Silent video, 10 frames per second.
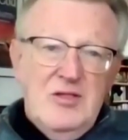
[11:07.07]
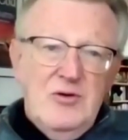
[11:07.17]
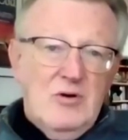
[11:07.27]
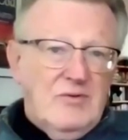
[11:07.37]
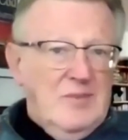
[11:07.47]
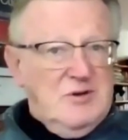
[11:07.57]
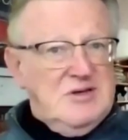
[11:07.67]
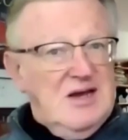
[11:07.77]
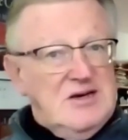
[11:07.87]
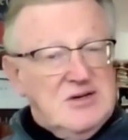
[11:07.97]
your
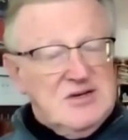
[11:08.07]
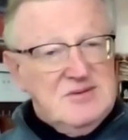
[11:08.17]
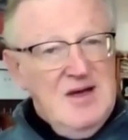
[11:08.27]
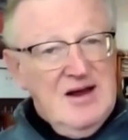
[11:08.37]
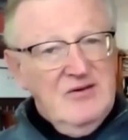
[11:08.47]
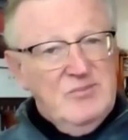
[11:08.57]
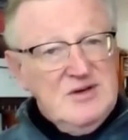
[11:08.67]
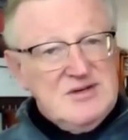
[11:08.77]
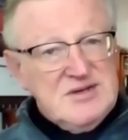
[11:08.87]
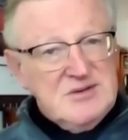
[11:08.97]
reputation as a man of
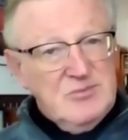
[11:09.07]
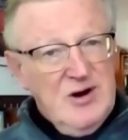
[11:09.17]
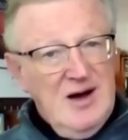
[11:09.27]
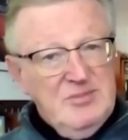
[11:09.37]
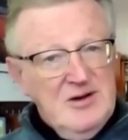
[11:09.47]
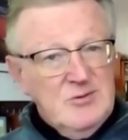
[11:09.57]
business and property